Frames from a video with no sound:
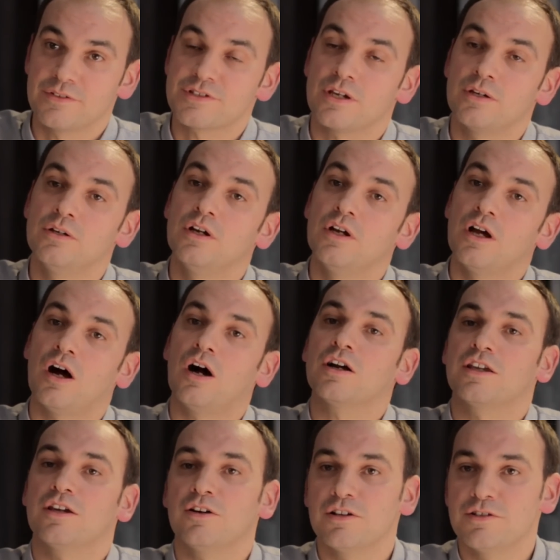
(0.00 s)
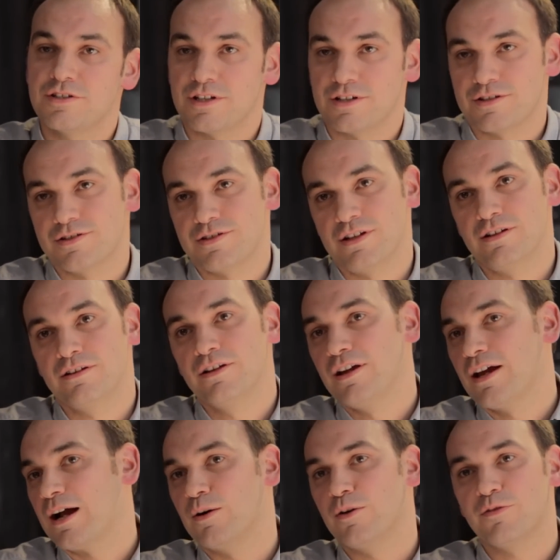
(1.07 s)
So archaeologists in
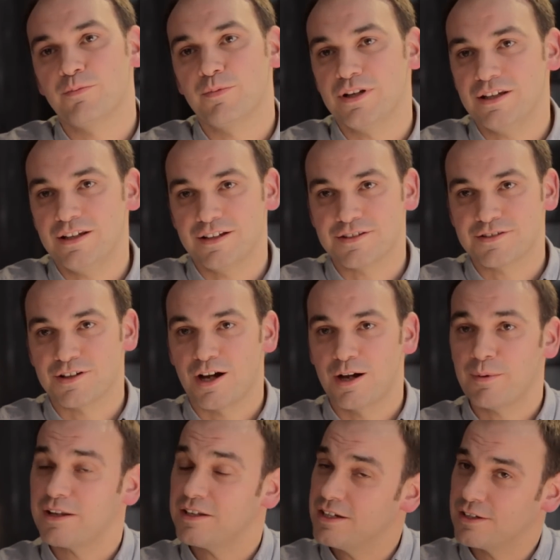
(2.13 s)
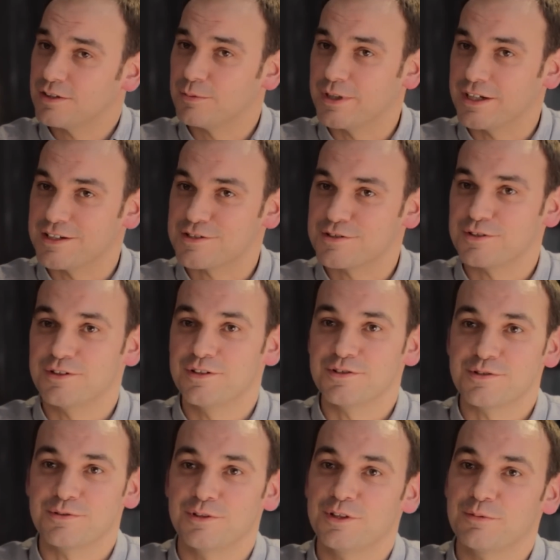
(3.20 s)
however many years' time and economic
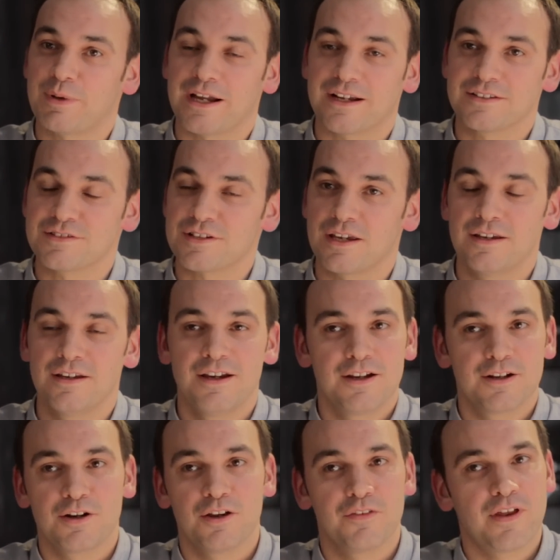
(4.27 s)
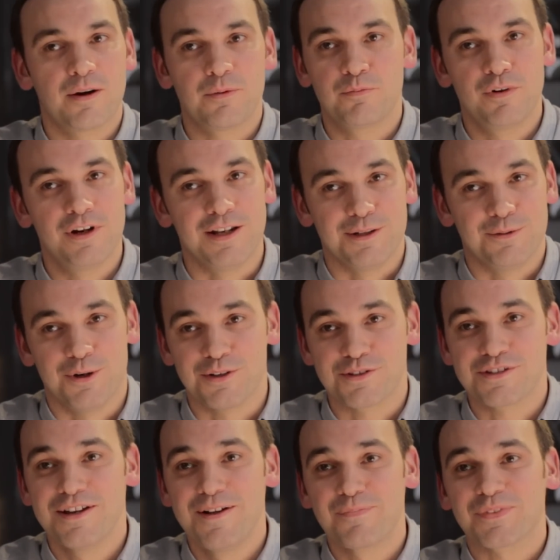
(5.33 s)
historians will look back and say, God, that really
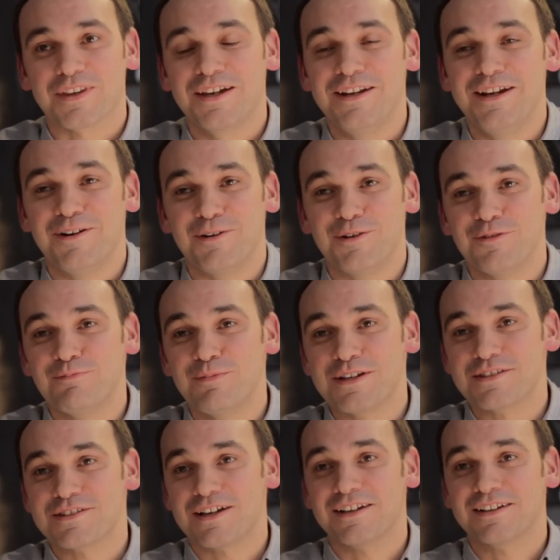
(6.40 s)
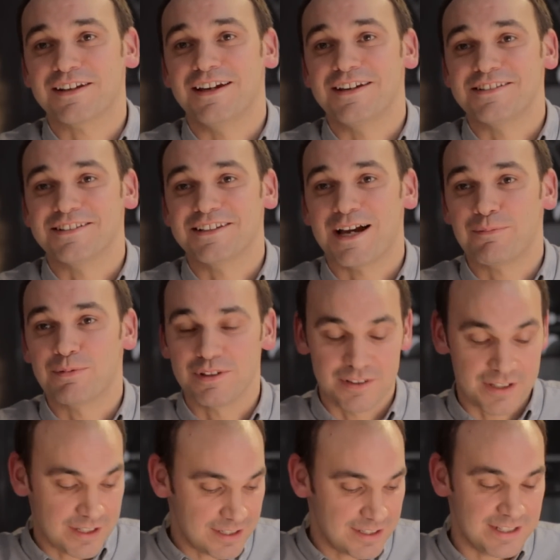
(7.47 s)
was an era of misallocated capital.
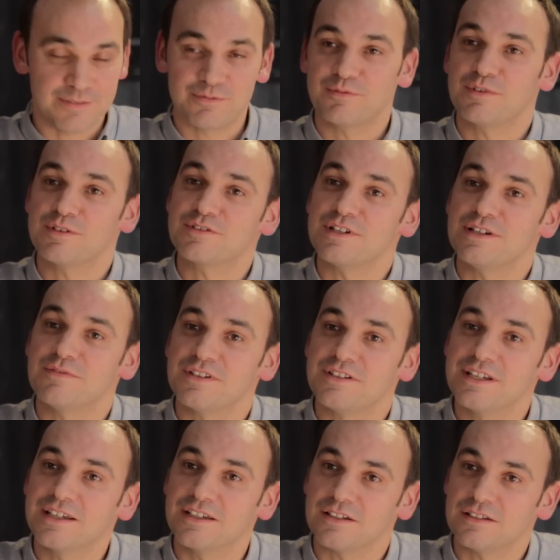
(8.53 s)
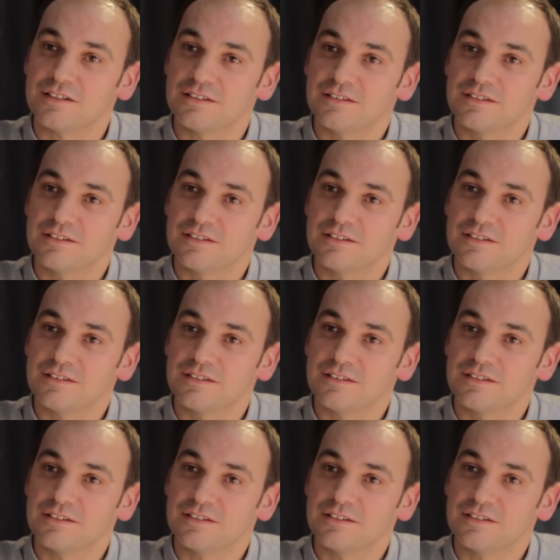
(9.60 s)
They didn't even retrieve the digger.